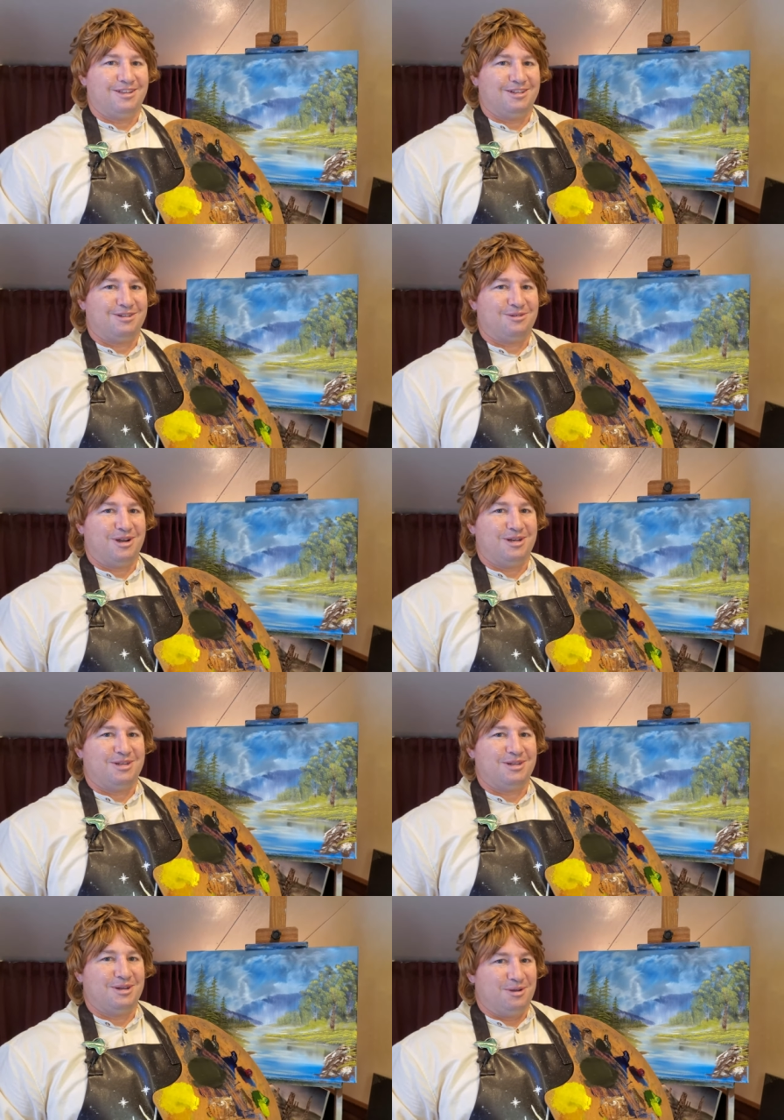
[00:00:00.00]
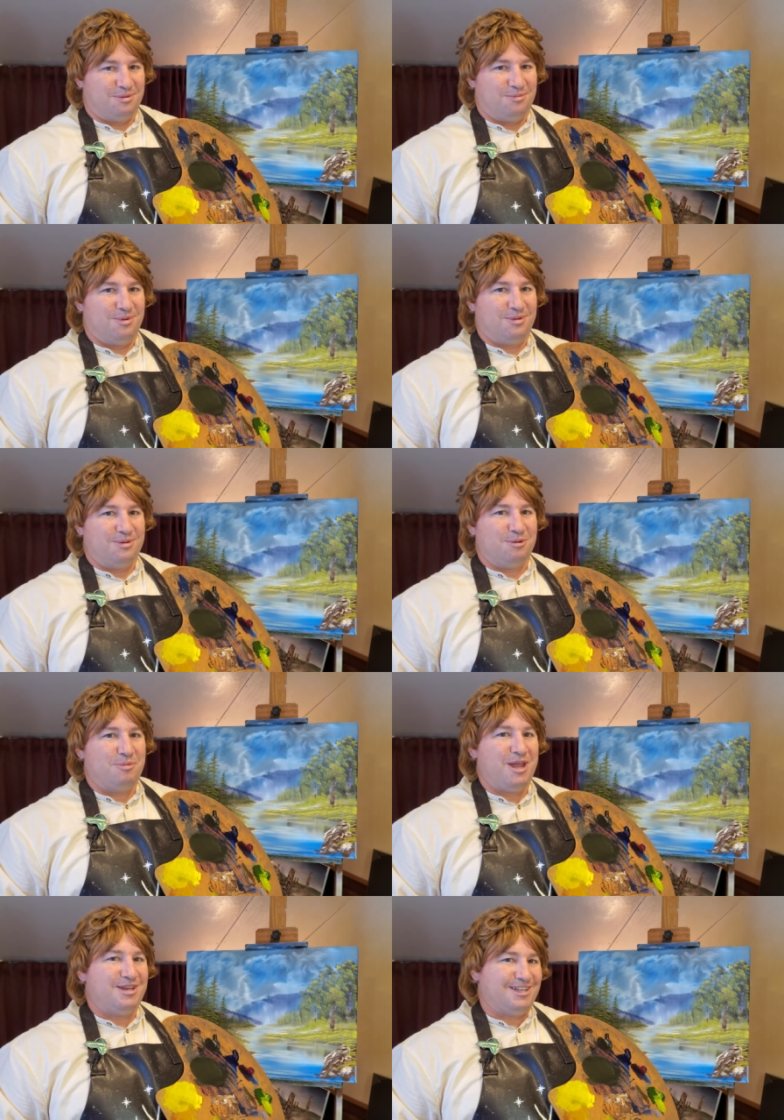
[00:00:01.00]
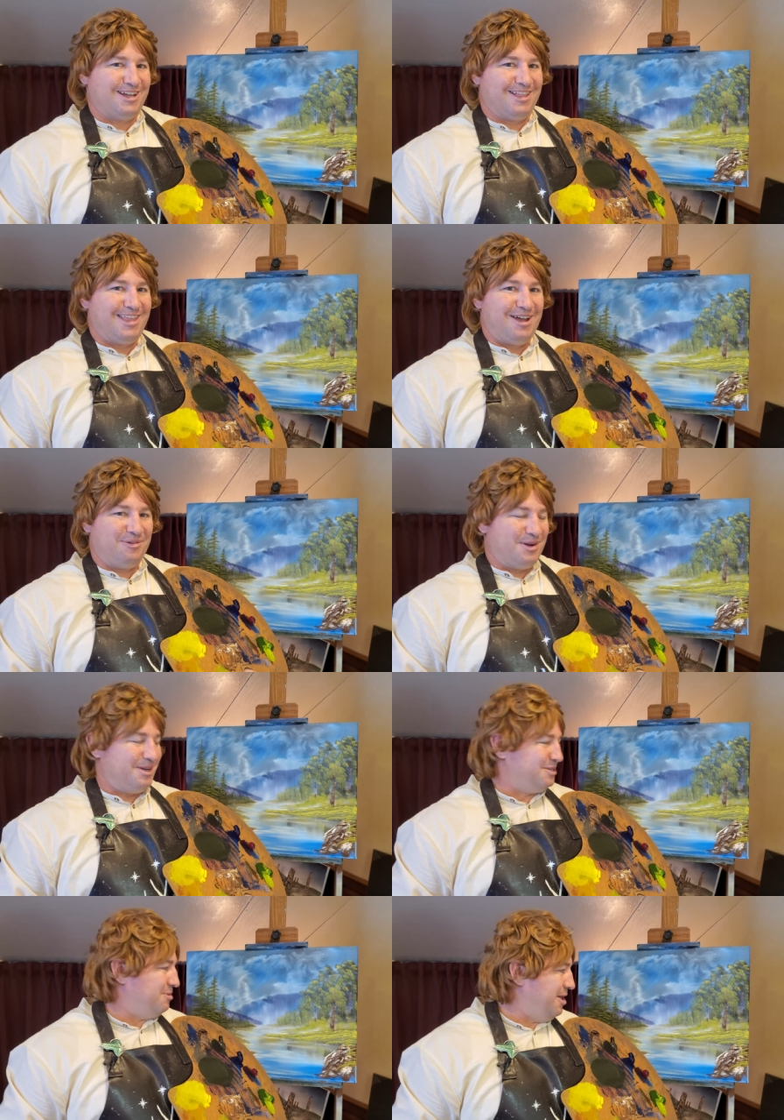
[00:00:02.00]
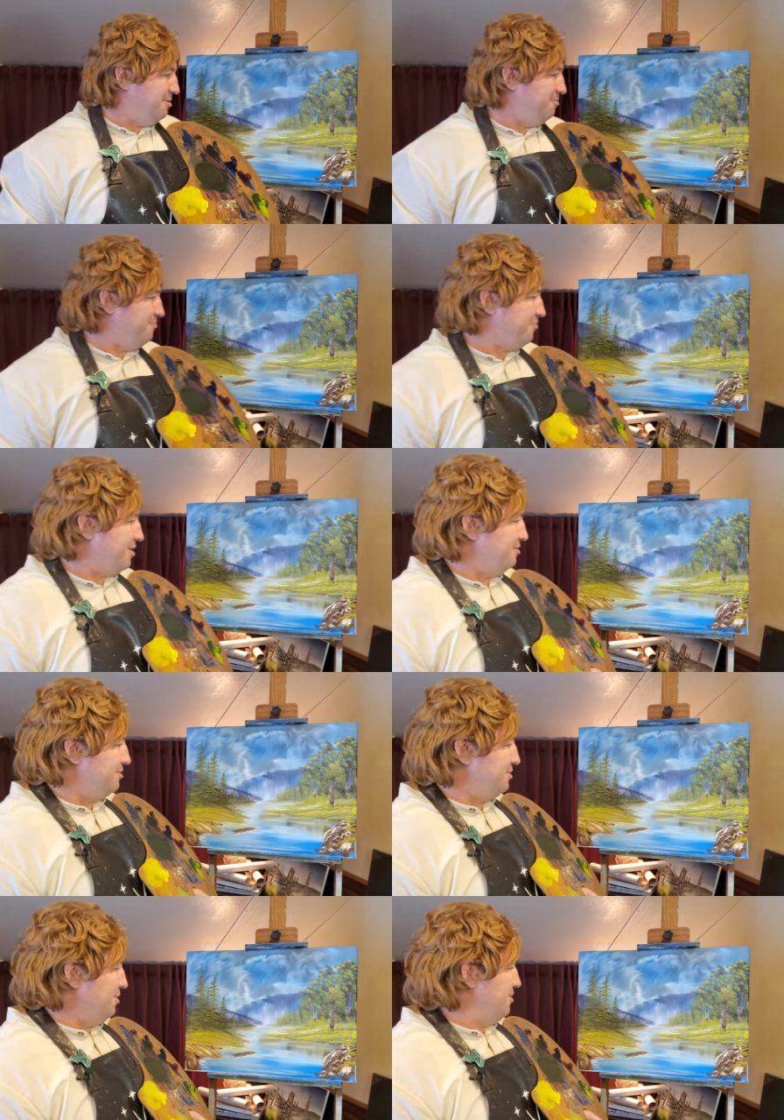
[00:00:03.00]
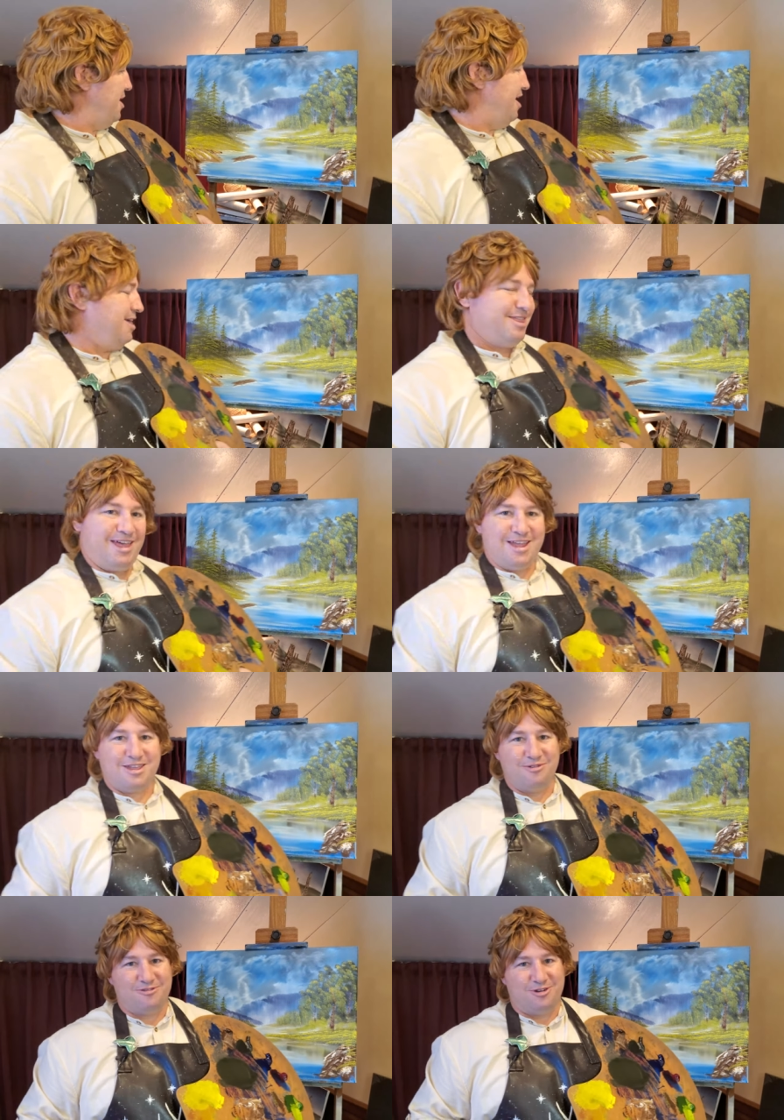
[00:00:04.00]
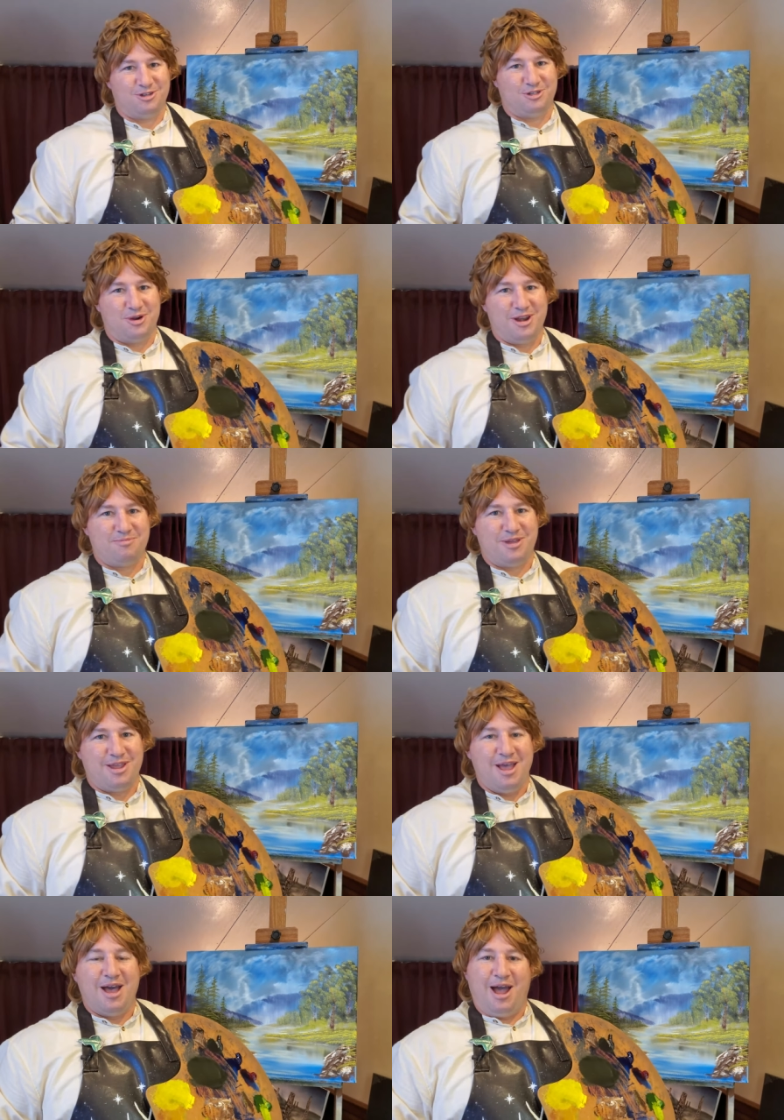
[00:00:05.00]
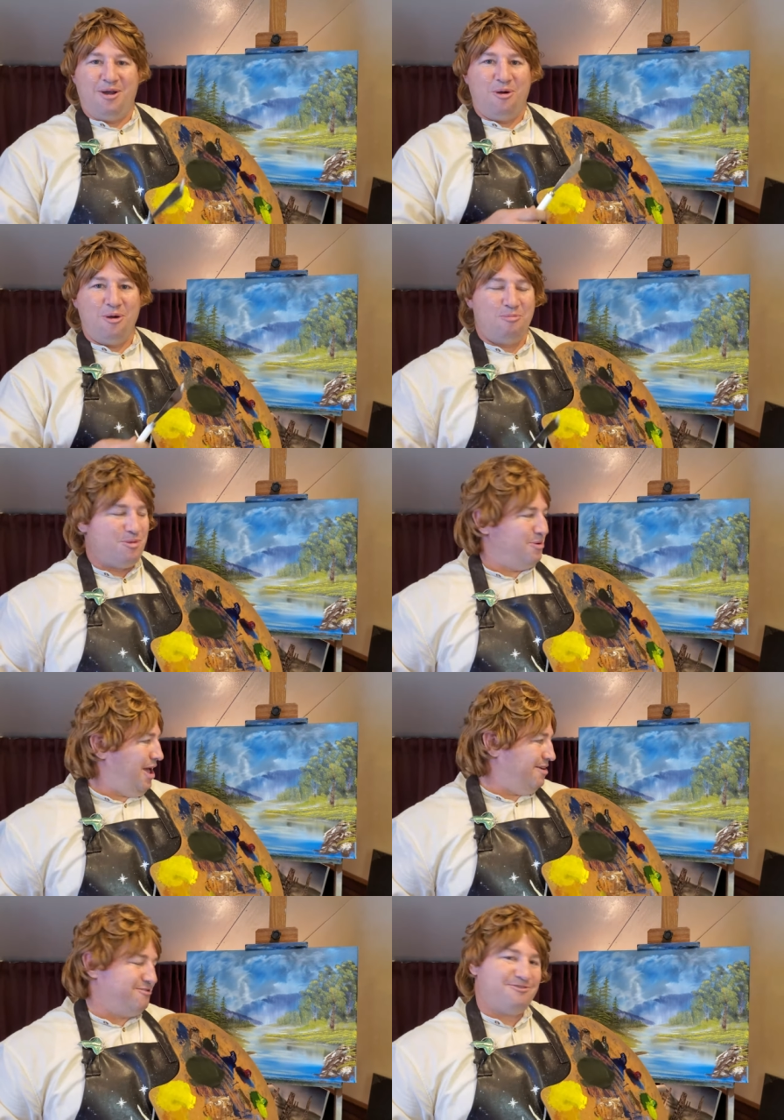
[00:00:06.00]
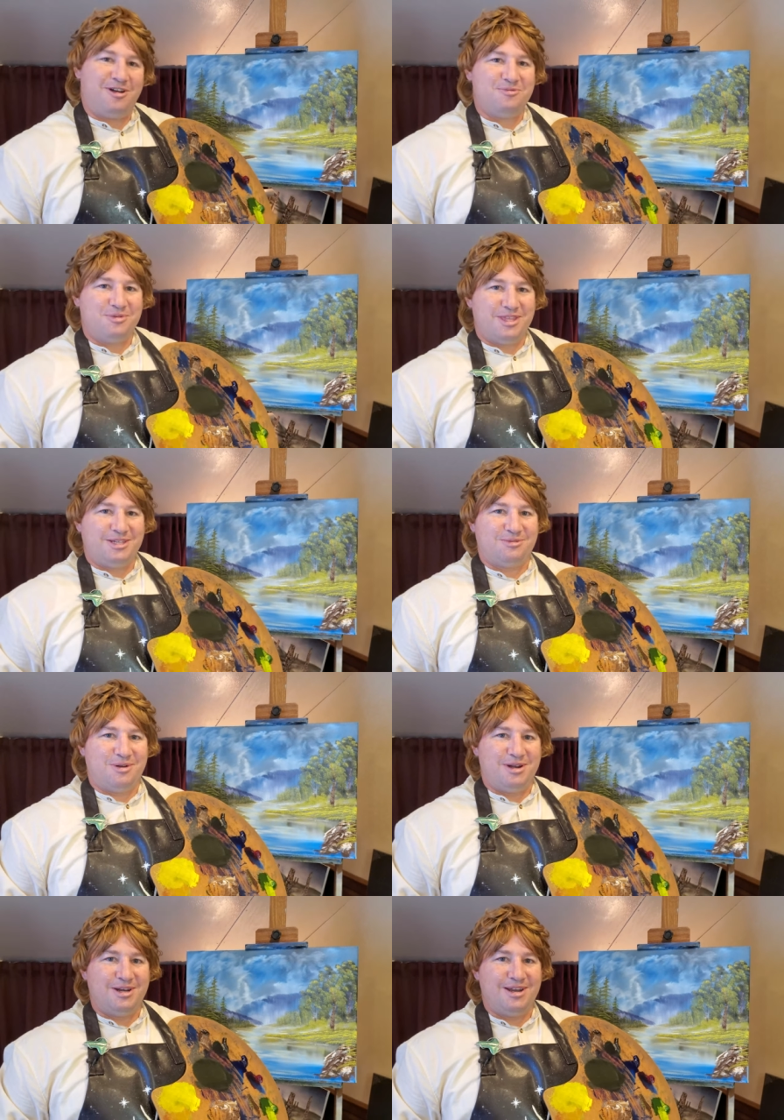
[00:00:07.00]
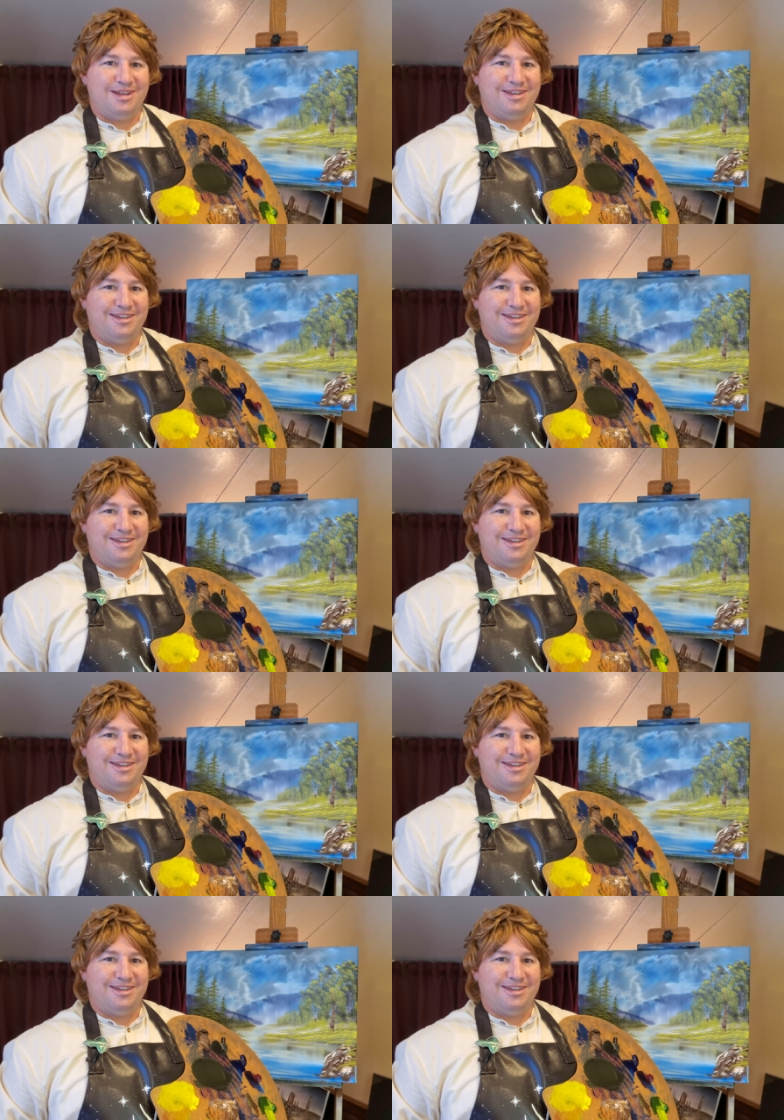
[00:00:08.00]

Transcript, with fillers: That's right. We'll do a painting on that one as well. So, thank you for joining me. I hope you had fun with this one.